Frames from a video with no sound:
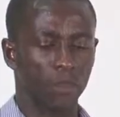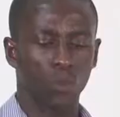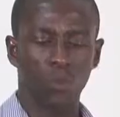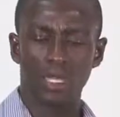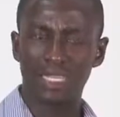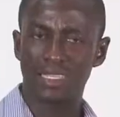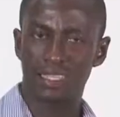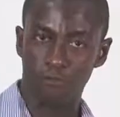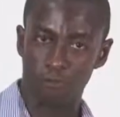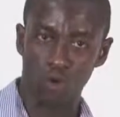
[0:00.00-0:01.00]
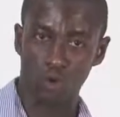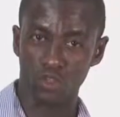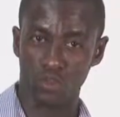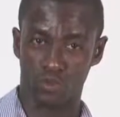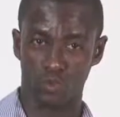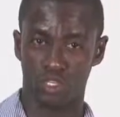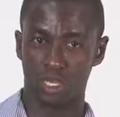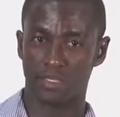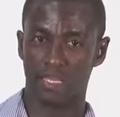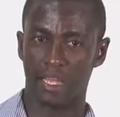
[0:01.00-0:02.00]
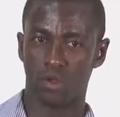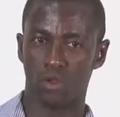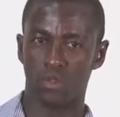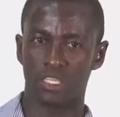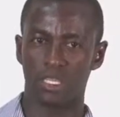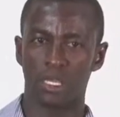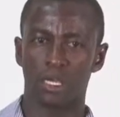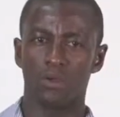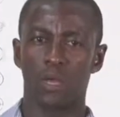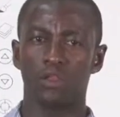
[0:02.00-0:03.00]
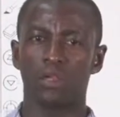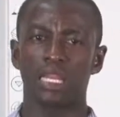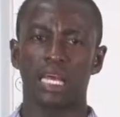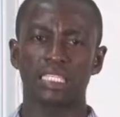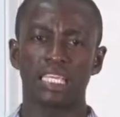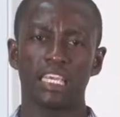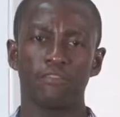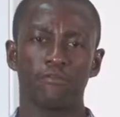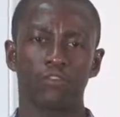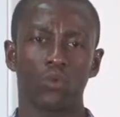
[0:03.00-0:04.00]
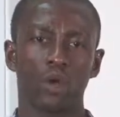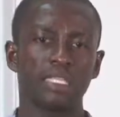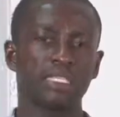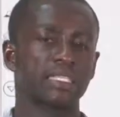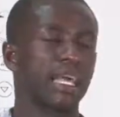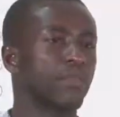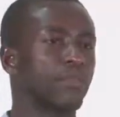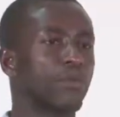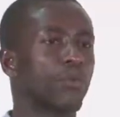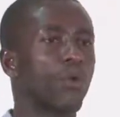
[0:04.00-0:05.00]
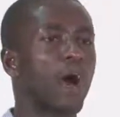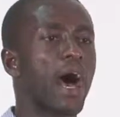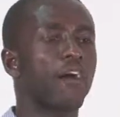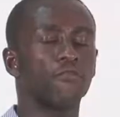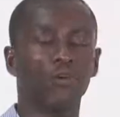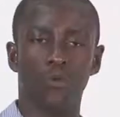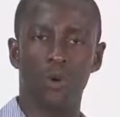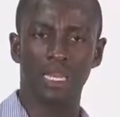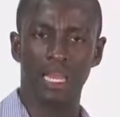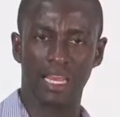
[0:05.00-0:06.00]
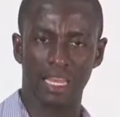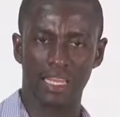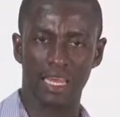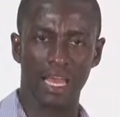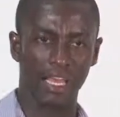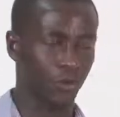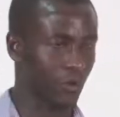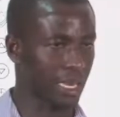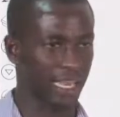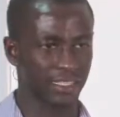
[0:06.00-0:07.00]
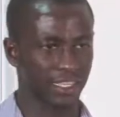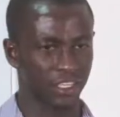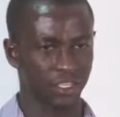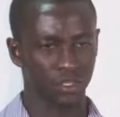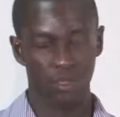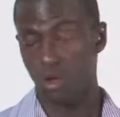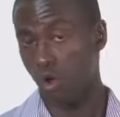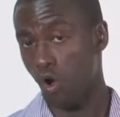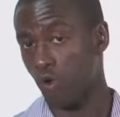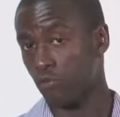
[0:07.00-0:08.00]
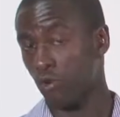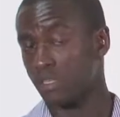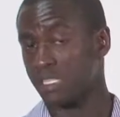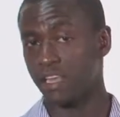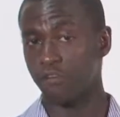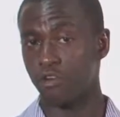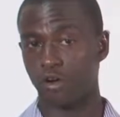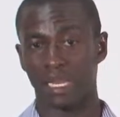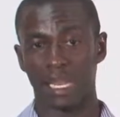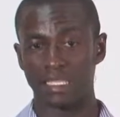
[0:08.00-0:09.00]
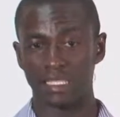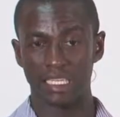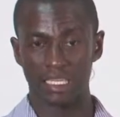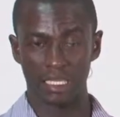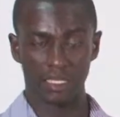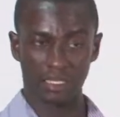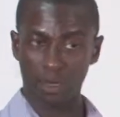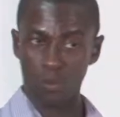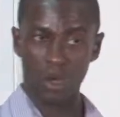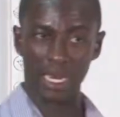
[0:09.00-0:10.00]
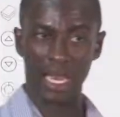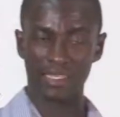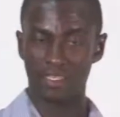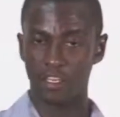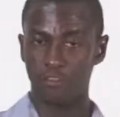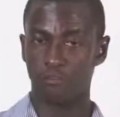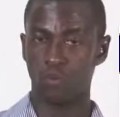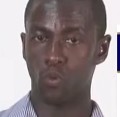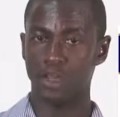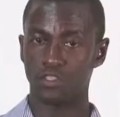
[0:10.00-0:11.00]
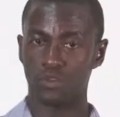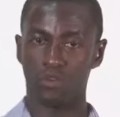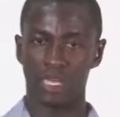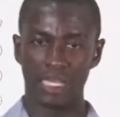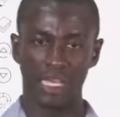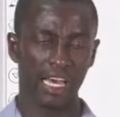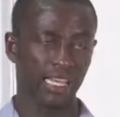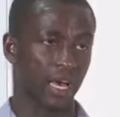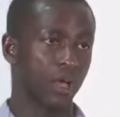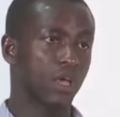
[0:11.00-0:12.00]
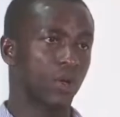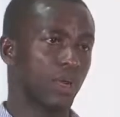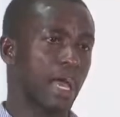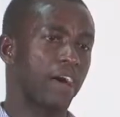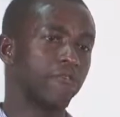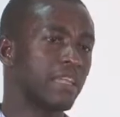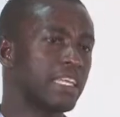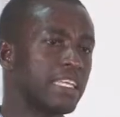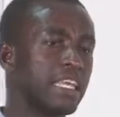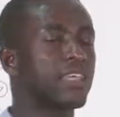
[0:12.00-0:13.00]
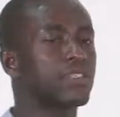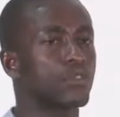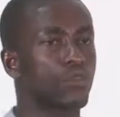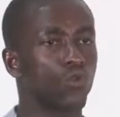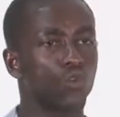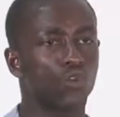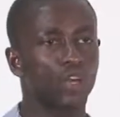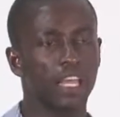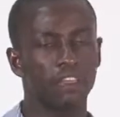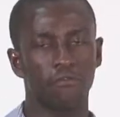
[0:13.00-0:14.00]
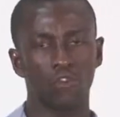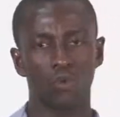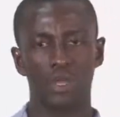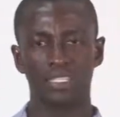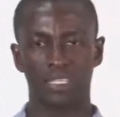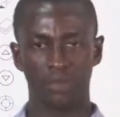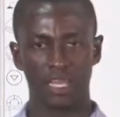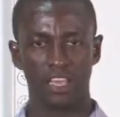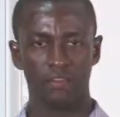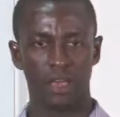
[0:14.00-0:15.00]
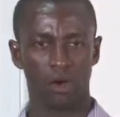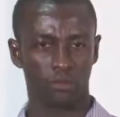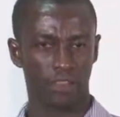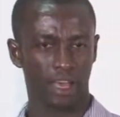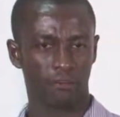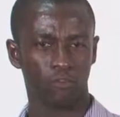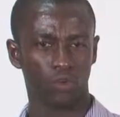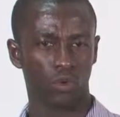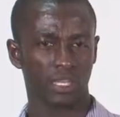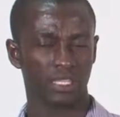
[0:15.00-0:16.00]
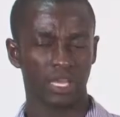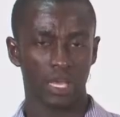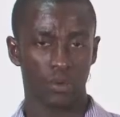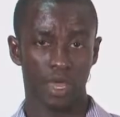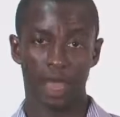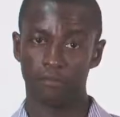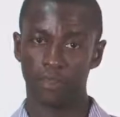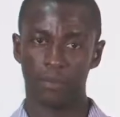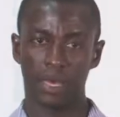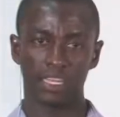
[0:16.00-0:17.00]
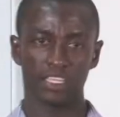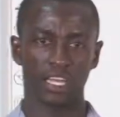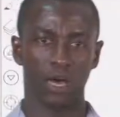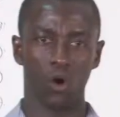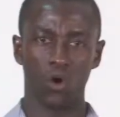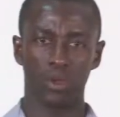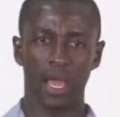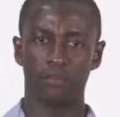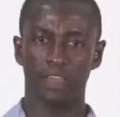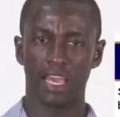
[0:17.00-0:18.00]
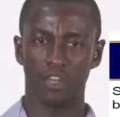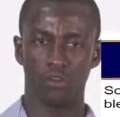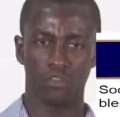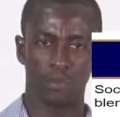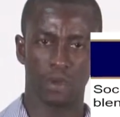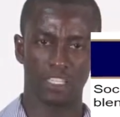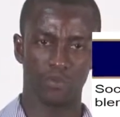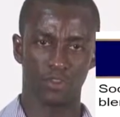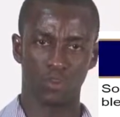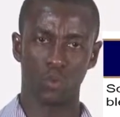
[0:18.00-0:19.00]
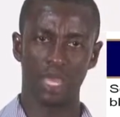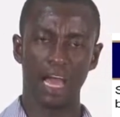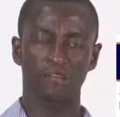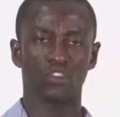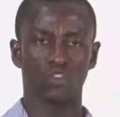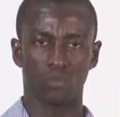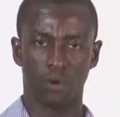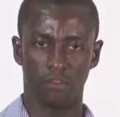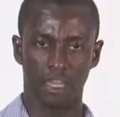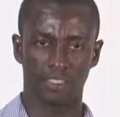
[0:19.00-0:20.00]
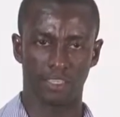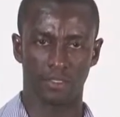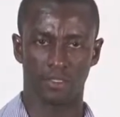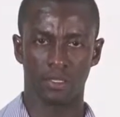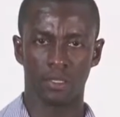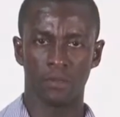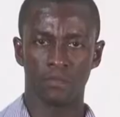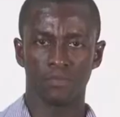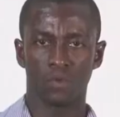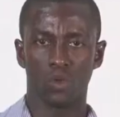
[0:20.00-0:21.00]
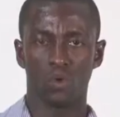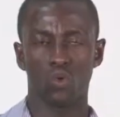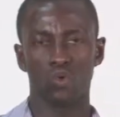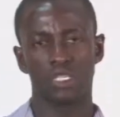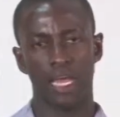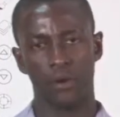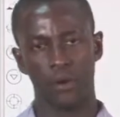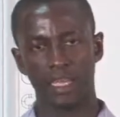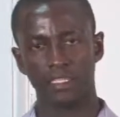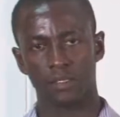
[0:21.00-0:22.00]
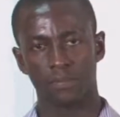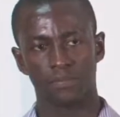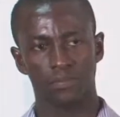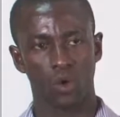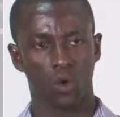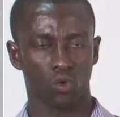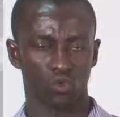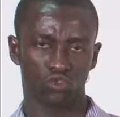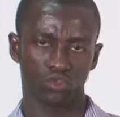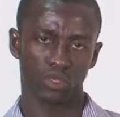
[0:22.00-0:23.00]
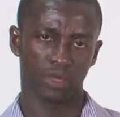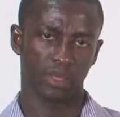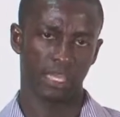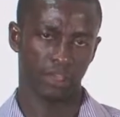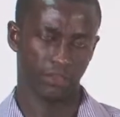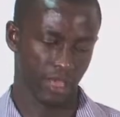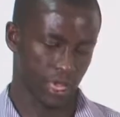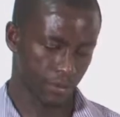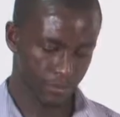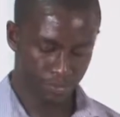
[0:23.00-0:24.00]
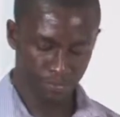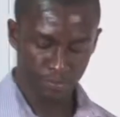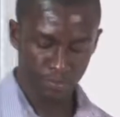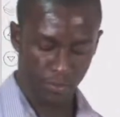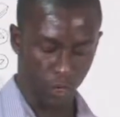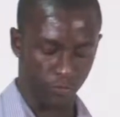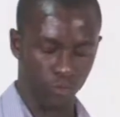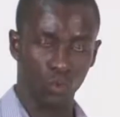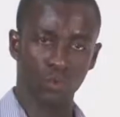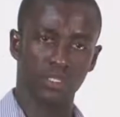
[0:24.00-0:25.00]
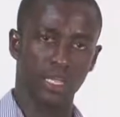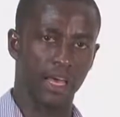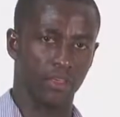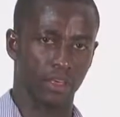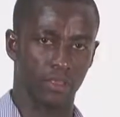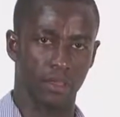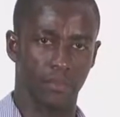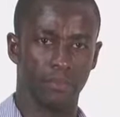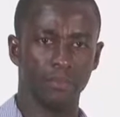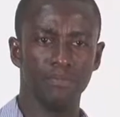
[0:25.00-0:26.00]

What is the focus of social psychology? We are looking at influence that people have on one another in organizations. Of course, in every organization, someone has the influence over the other. We have leaders who influence the behavior of their followers. We have the manager, or we have the head of department, or we have the supervisors who direct or control the behavior of those under them.